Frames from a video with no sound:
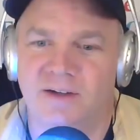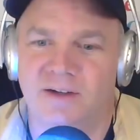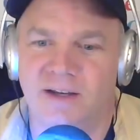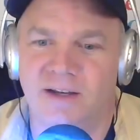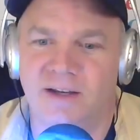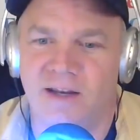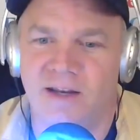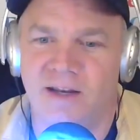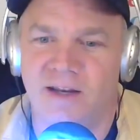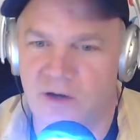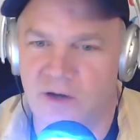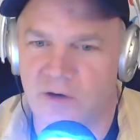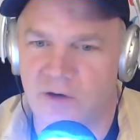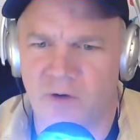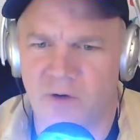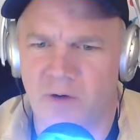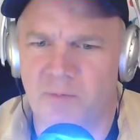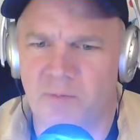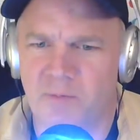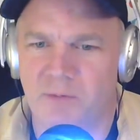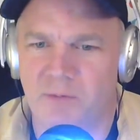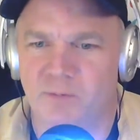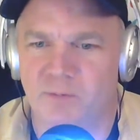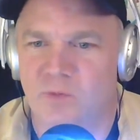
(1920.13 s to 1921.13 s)
And you,
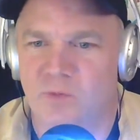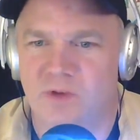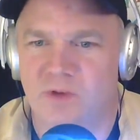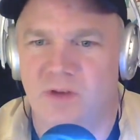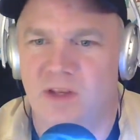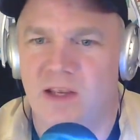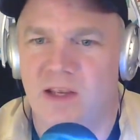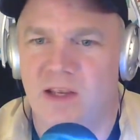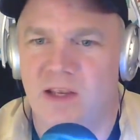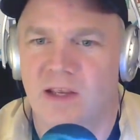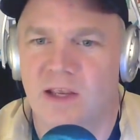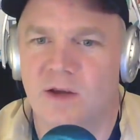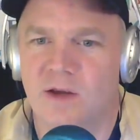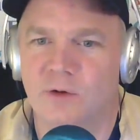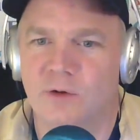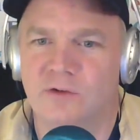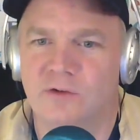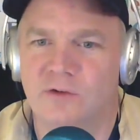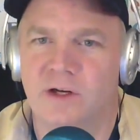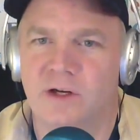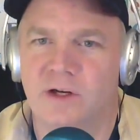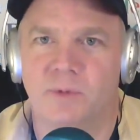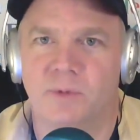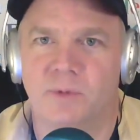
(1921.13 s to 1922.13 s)
I mean, he he
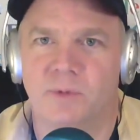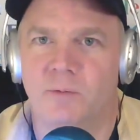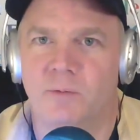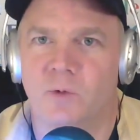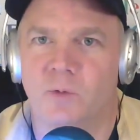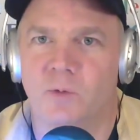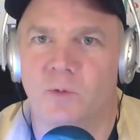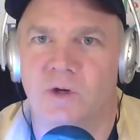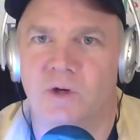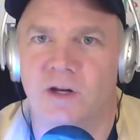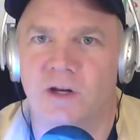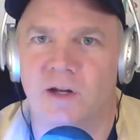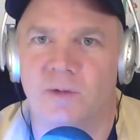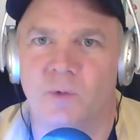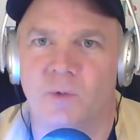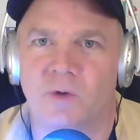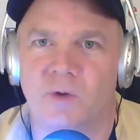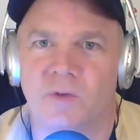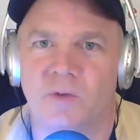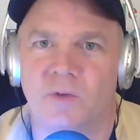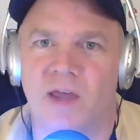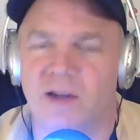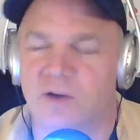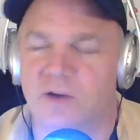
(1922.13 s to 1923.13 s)
goes on, but I won't read any
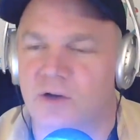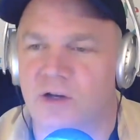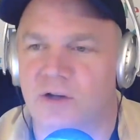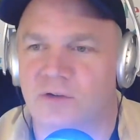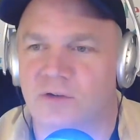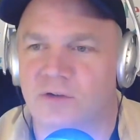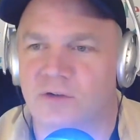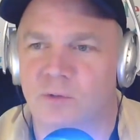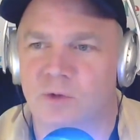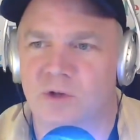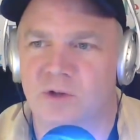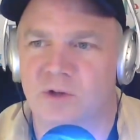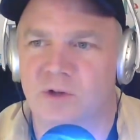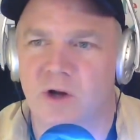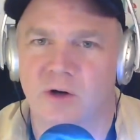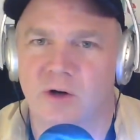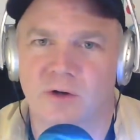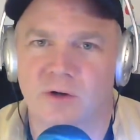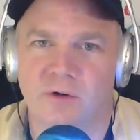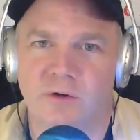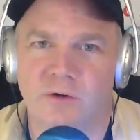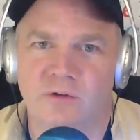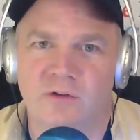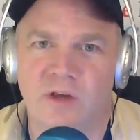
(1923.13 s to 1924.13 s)
more than that. You guys can read the
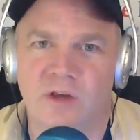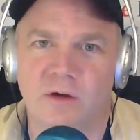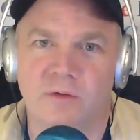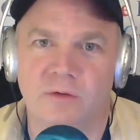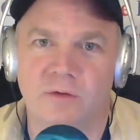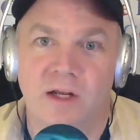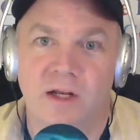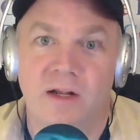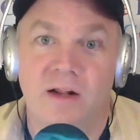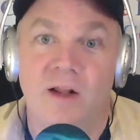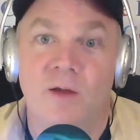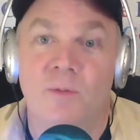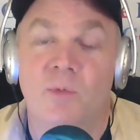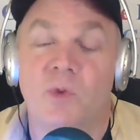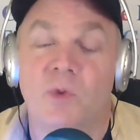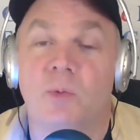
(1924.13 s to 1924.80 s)
article yourself.